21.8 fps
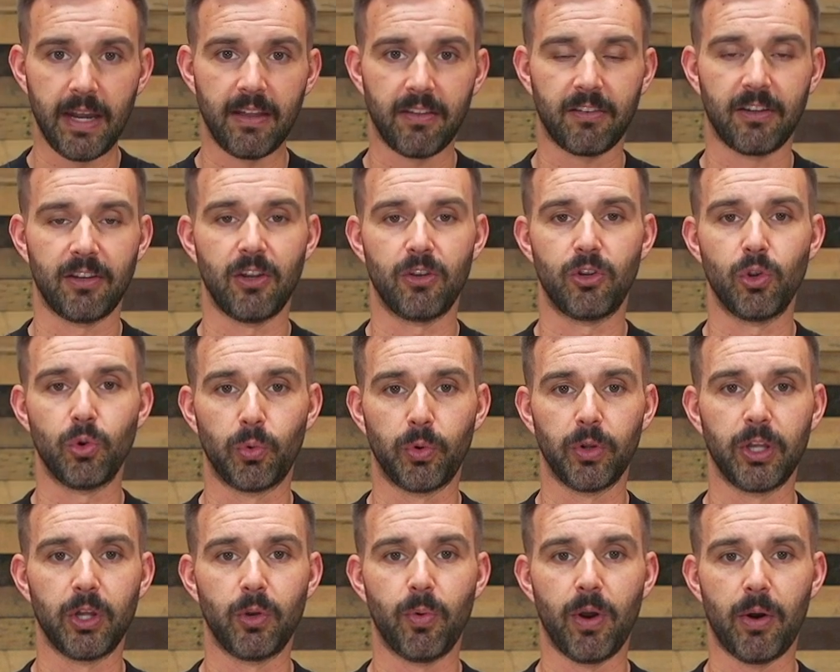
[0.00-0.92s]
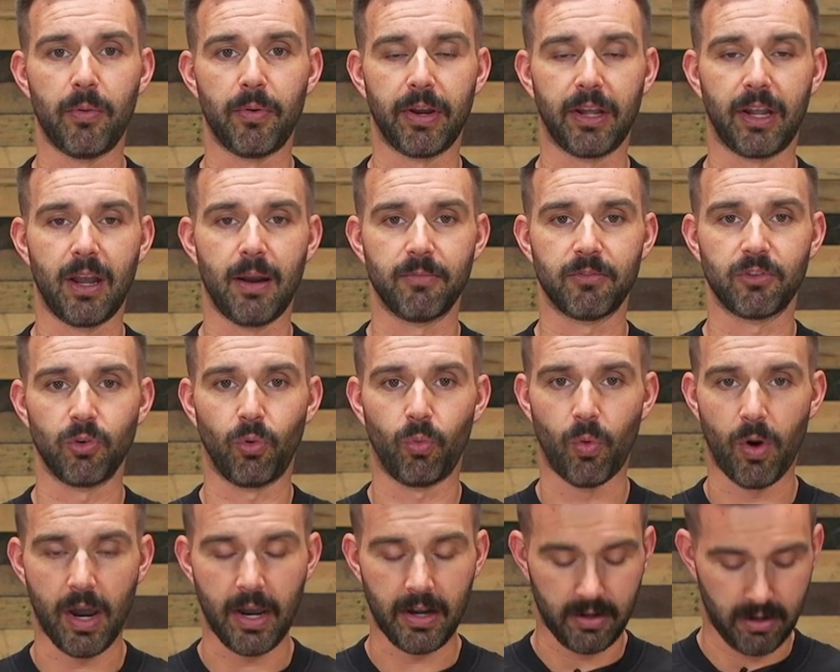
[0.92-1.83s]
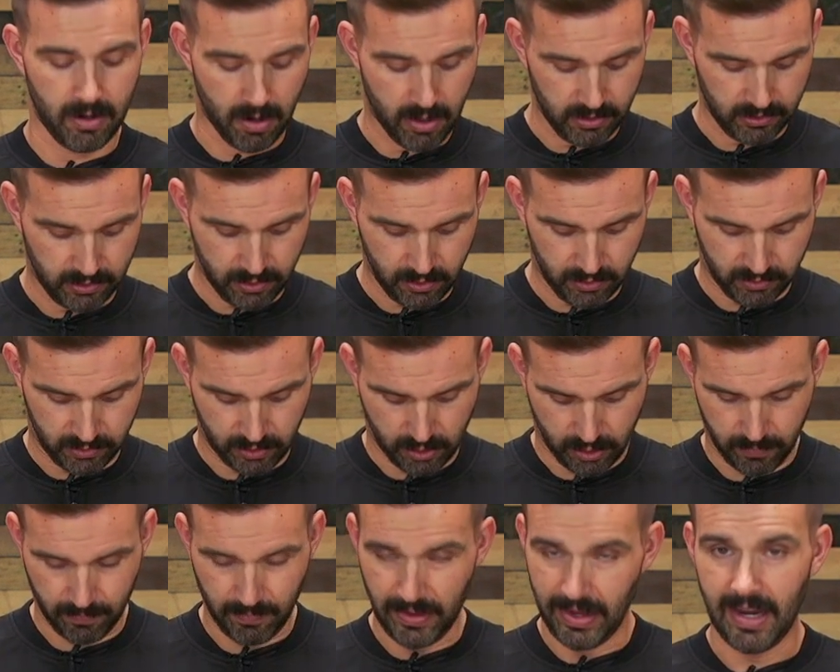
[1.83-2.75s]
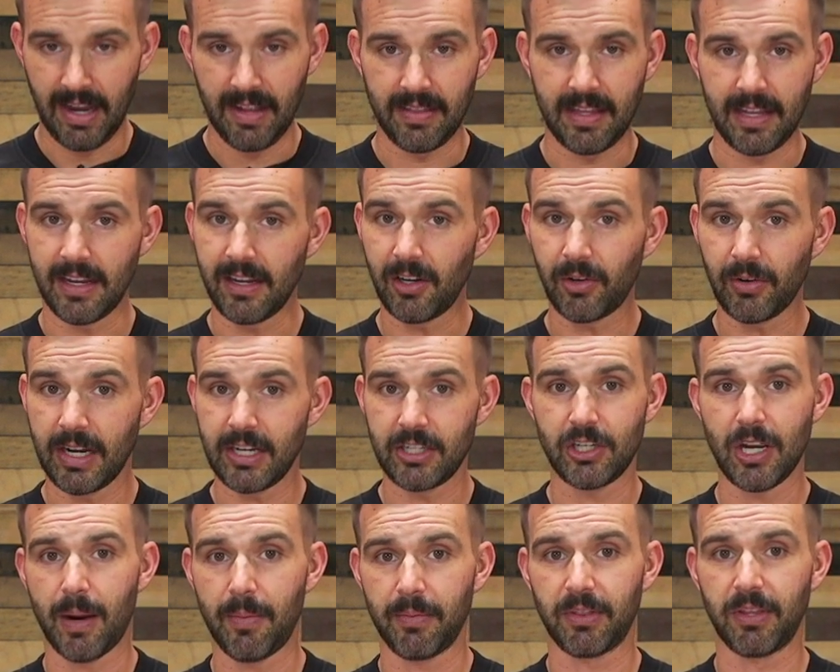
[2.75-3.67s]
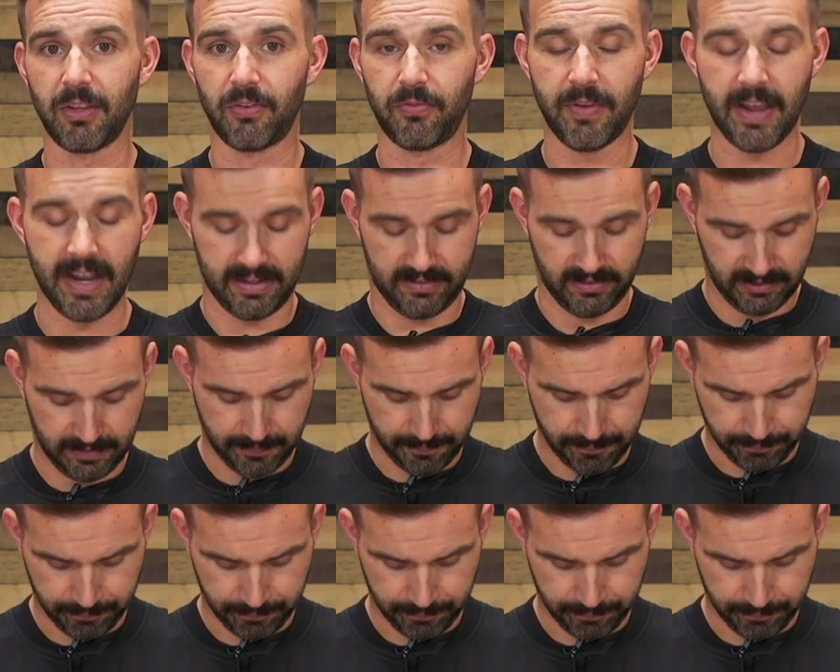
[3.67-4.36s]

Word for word: It's going to do really well when it comes to water also. So they did a great job with this vest.